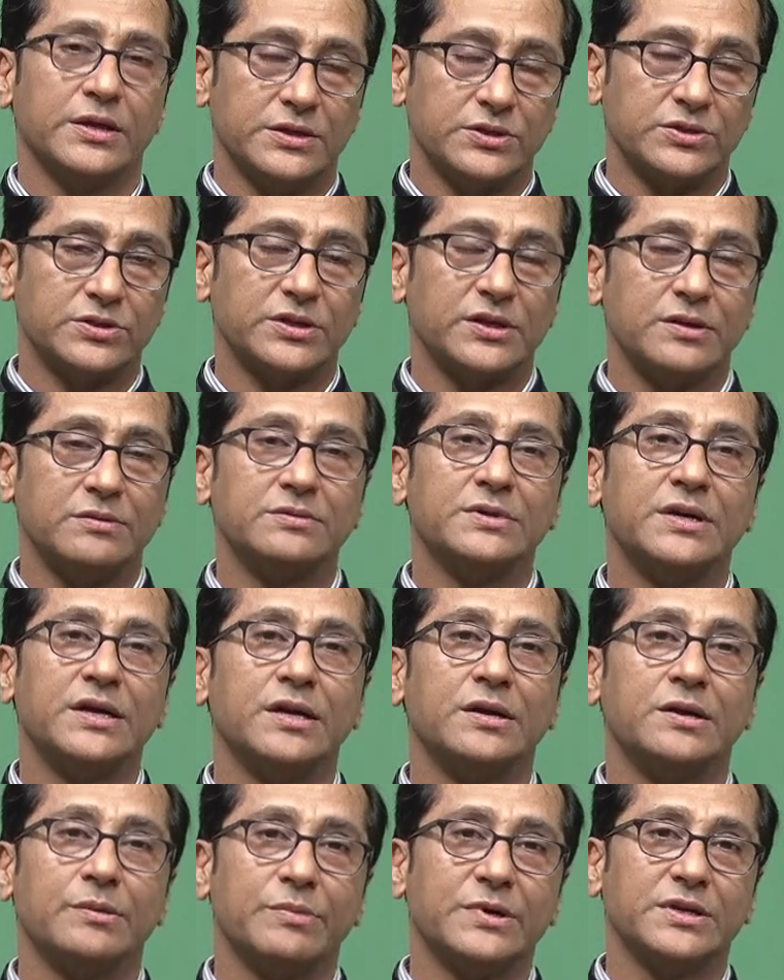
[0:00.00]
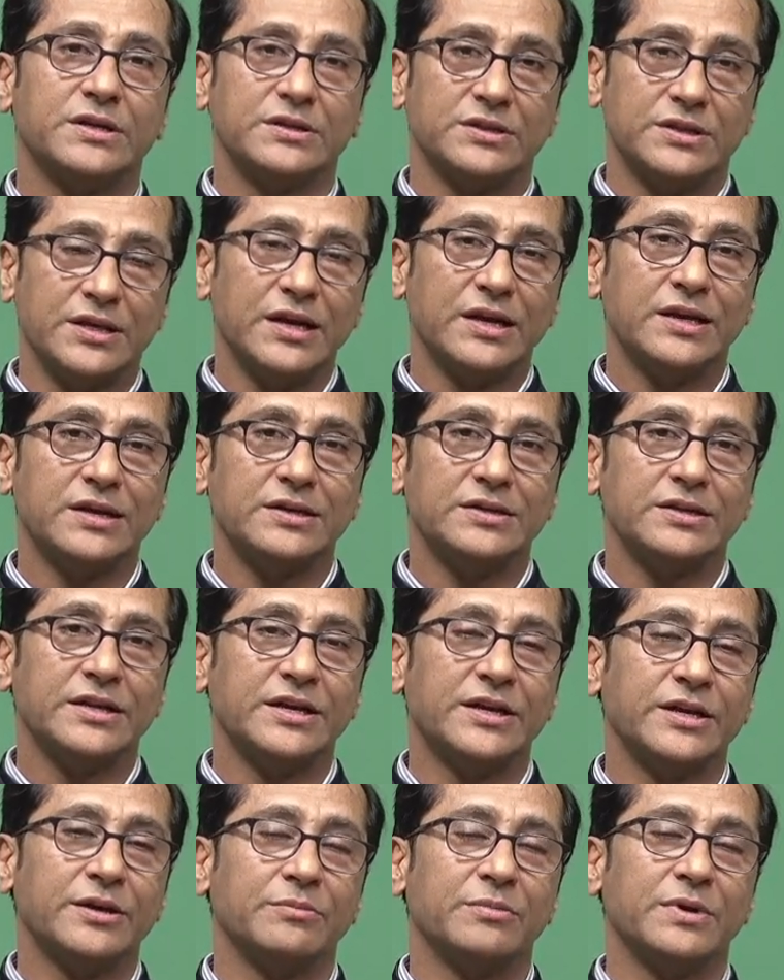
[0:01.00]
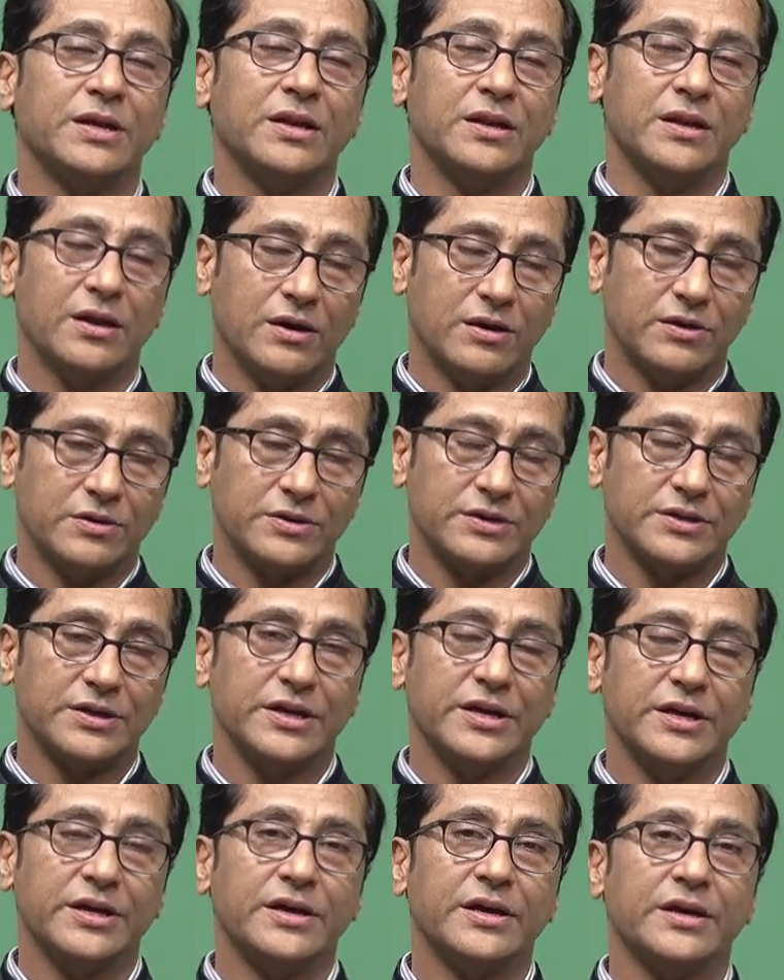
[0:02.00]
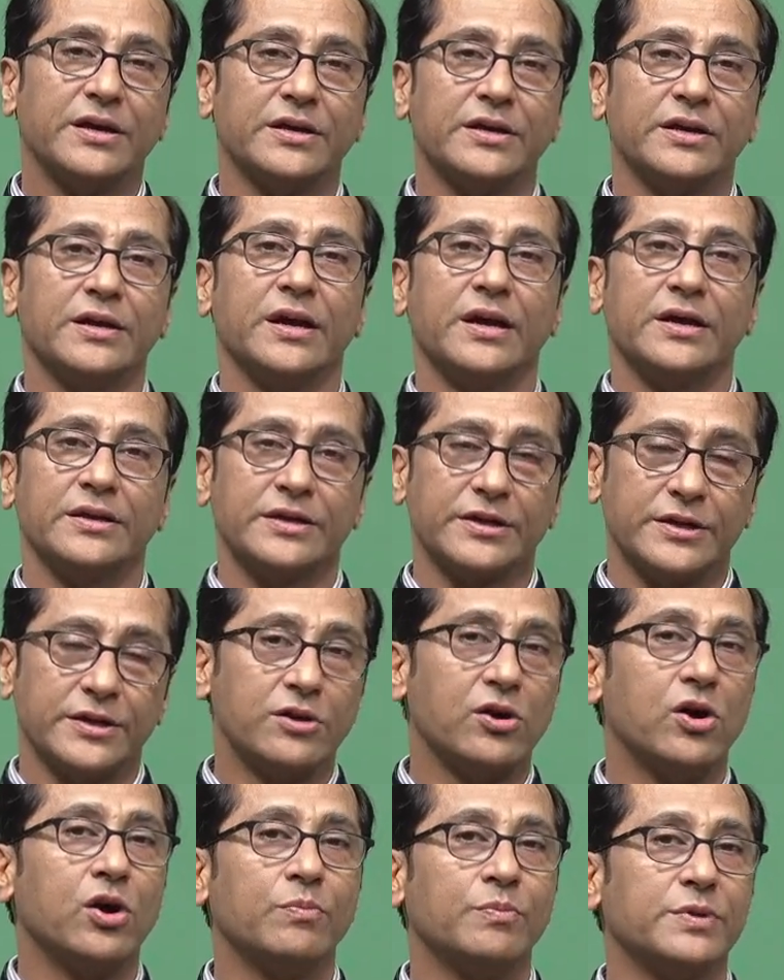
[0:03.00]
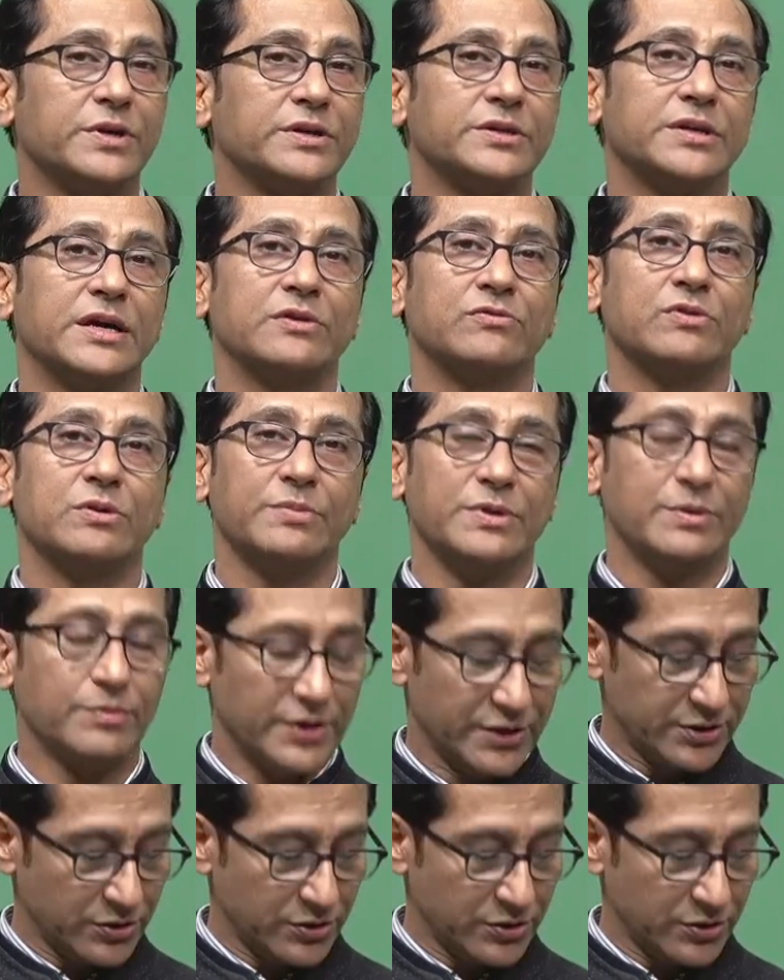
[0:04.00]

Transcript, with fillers: Instead of that better they learn AML or AI and incorporate that will be